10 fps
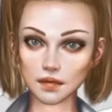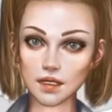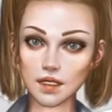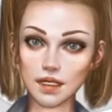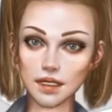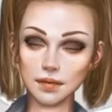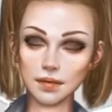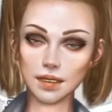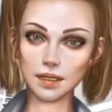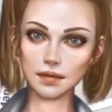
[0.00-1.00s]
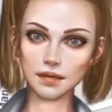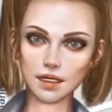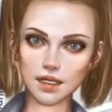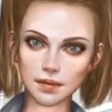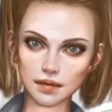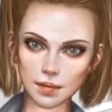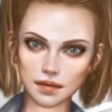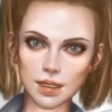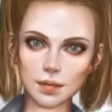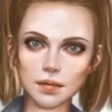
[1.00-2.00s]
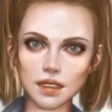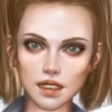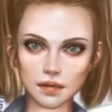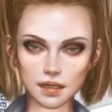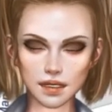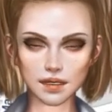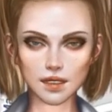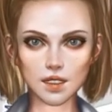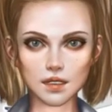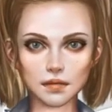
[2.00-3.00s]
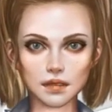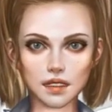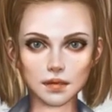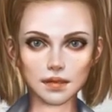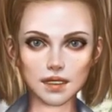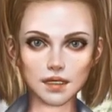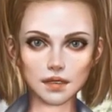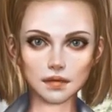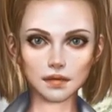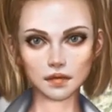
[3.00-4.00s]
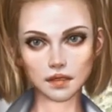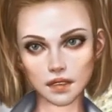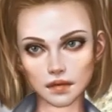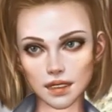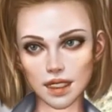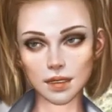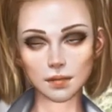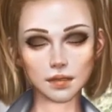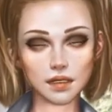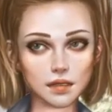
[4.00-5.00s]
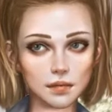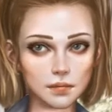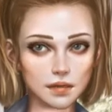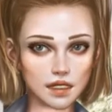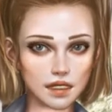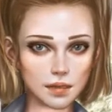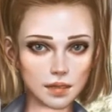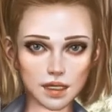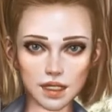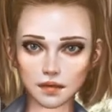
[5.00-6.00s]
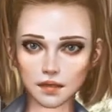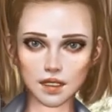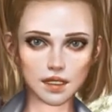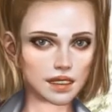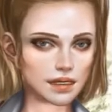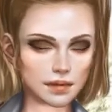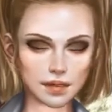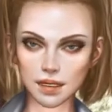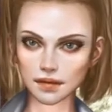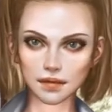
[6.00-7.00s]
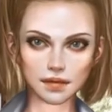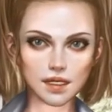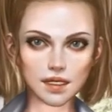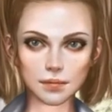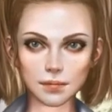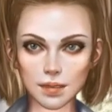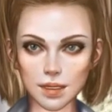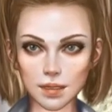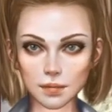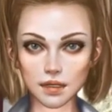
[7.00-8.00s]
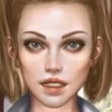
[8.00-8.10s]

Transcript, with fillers: of our top picks in London, the Fox and Goose Hotel is only 5 minutes walk from Hanger Lane Underground Station, Central Line, a 15-minute drive from